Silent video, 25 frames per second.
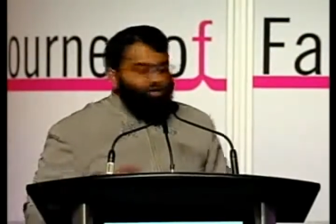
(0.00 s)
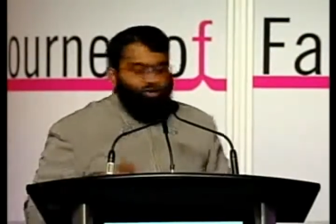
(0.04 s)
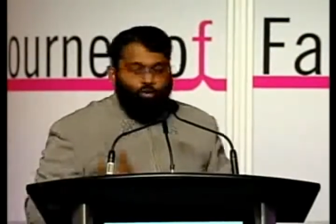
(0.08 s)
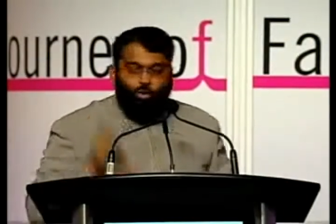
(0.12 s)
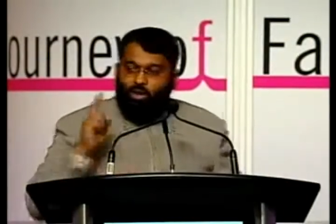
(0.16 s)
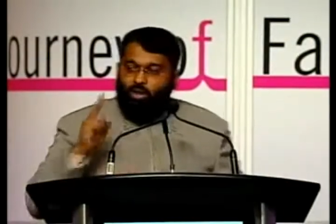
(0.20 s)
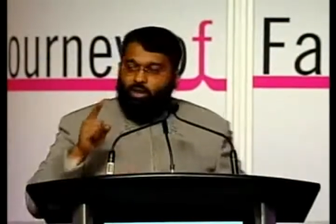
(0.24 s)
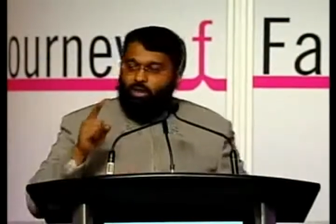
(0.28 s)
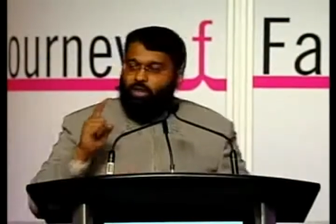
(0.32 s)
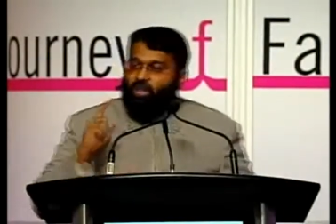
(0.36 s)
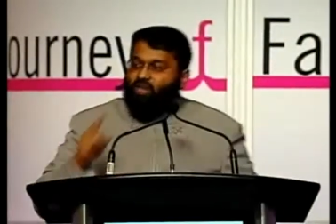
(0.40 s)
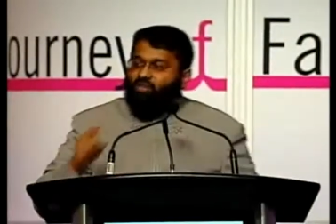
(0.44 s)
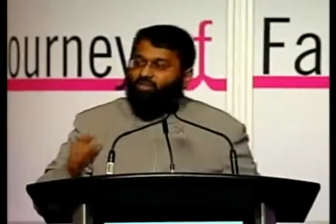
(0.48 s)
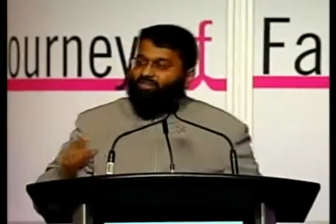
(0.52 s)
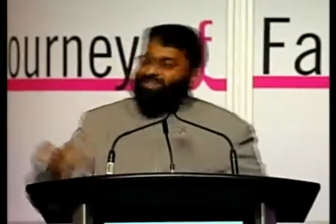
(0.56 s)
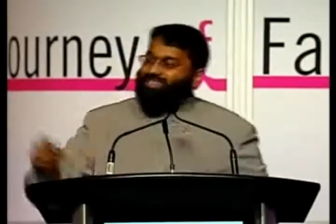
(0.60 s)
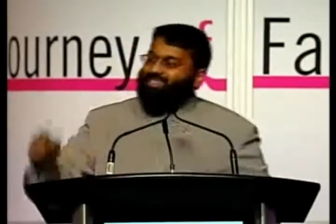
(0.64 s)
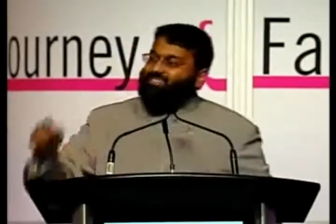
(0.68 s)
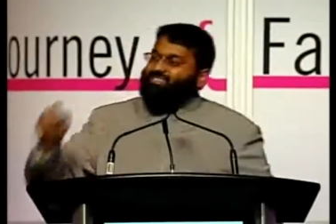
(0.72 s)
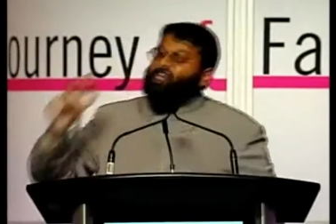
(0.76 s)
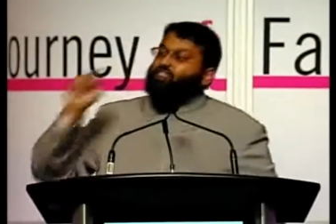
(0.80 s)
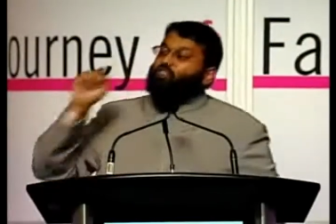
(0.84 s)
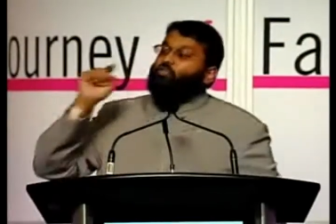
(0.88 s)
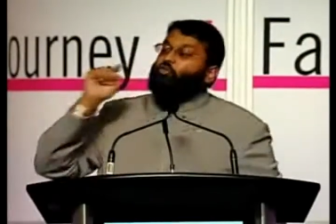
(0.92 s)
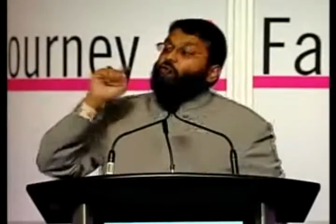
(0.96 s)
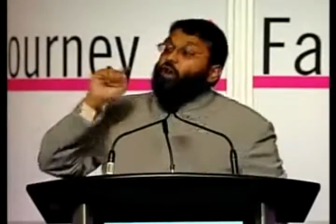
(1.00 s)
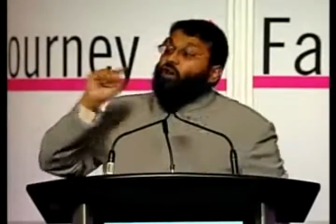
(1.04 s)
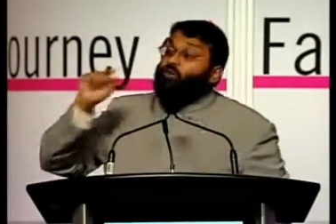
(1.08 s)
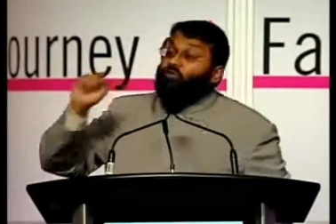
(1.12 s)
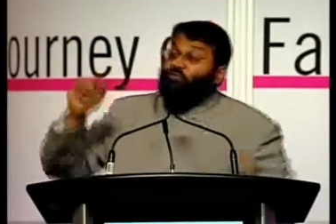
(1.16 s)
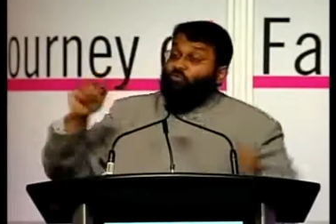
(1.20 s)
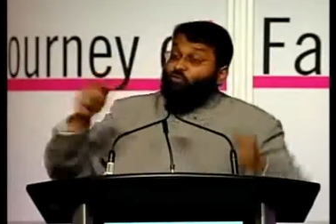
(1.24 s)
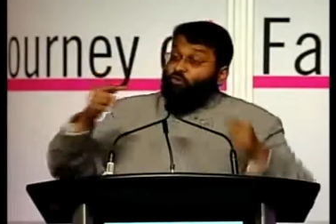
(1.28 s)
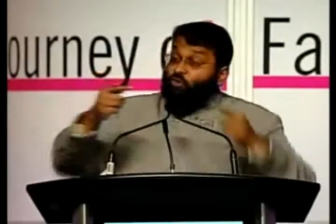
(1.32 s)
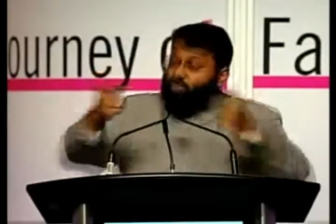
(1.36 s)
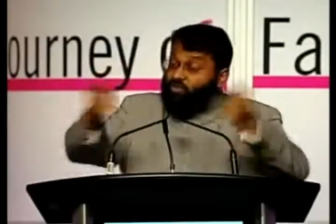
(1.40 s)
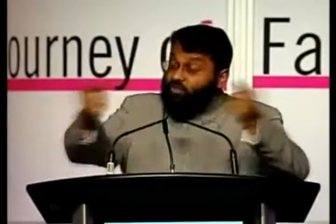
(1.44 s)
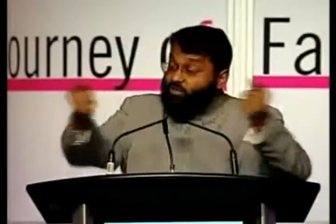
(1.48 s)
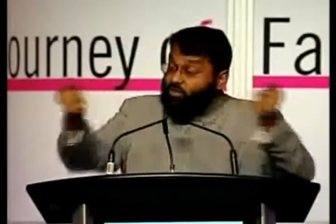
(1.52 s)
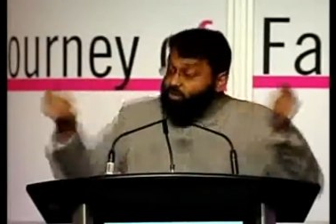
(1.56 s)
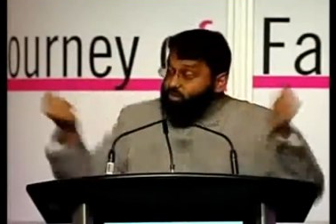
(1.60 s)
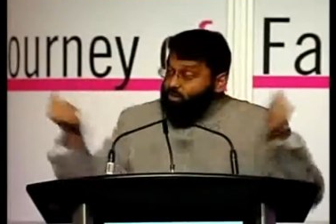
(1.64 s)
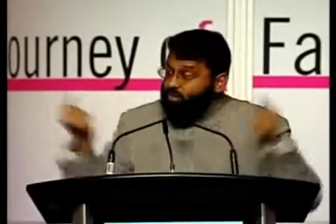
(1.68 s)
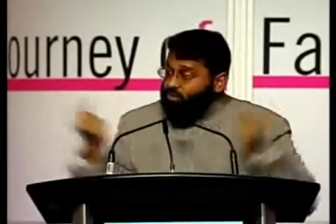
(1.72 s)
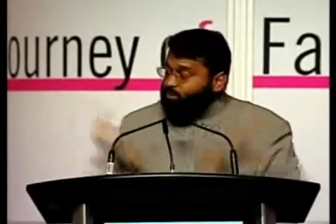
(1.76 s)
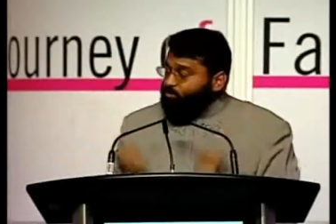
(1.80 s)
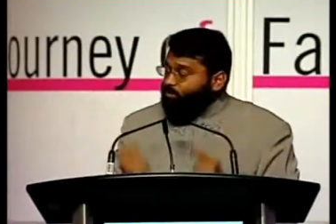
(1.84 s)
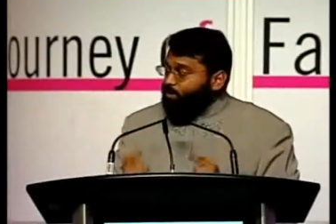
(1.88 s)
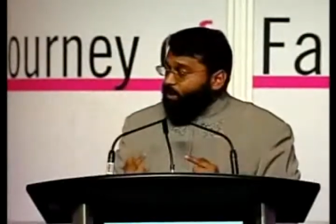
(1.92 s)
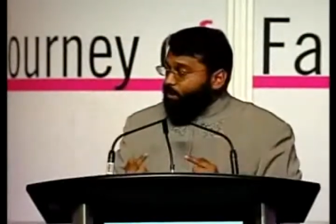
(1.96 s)
So Allah says in reference
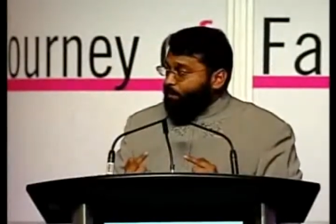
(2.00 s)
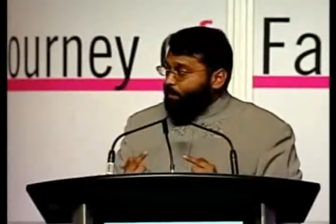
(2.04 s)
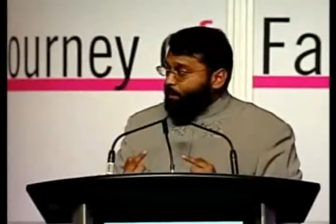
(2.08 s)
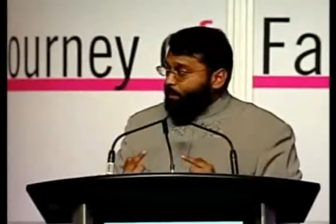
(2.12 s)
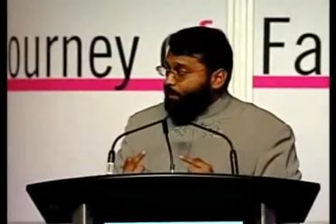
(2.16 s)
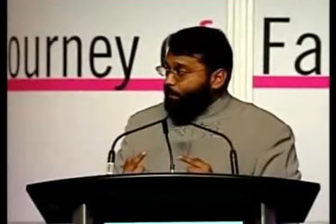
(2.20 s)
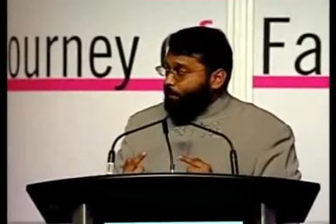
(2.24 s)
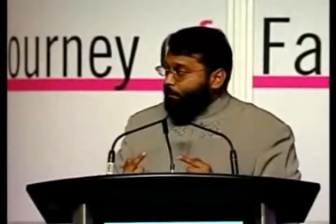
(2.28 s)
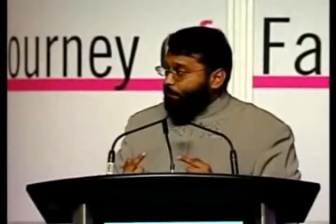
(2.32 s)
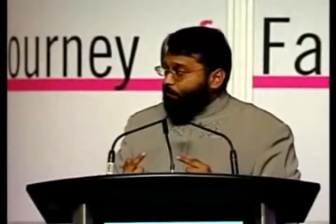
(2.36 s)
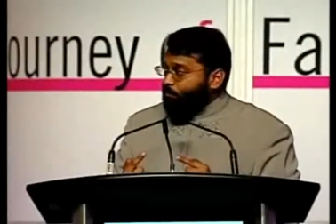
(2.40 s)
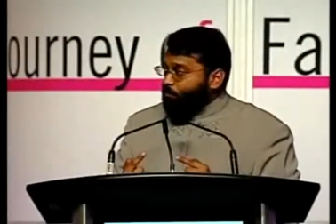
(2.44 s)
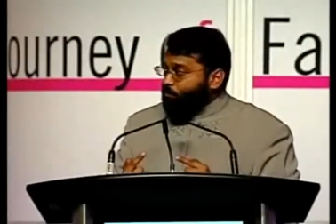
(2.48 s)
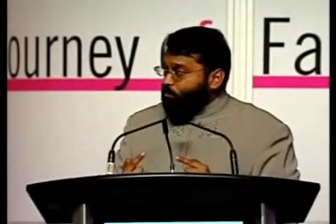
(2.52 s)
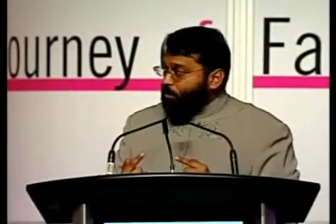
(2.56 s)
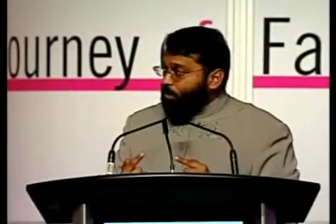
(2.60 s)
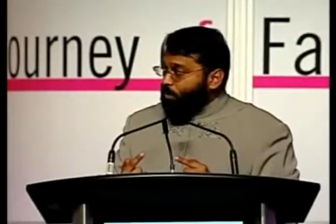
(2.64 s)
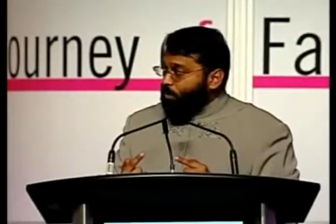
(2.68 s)
to these people,